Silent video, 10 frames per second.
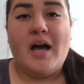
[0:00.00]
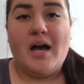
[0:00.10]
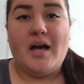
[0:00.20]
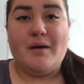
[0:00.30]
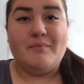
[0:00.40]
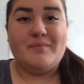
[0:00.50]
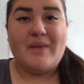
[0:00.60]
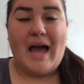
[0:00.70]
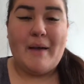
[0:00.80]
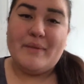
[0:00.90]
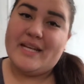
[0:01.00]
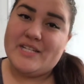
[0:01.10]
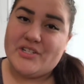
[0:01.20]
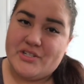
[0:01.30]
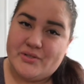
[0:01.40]
I'm going to
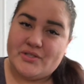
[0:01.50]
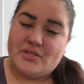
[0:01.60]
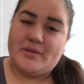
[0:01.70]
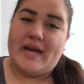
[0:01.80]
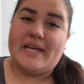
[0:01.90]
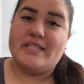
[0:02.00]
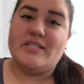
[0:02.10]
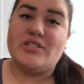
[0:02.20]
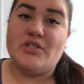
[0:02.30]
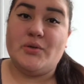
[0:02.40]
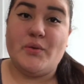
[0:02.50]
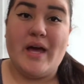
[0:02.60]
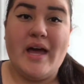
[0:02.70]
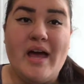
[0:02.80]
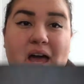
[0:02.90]
introduce you guys to
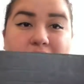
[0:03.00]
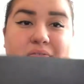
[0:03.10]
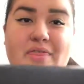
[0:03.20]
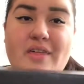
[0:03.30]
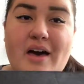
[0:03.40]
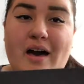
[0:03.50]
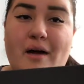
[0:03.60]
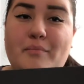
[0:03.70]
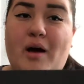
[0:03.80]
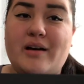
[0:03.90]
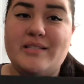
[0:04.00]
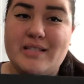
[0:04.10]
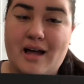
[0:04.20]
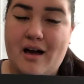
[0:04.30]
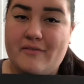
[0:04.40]
the
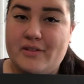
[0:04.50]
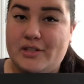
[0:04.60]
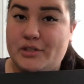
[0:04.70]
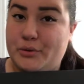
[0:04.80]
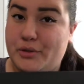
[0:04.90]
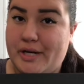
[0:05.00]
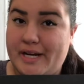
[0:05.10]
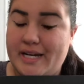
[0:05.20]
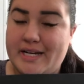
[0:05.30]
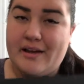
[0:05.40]
unboxing of Lootcrate.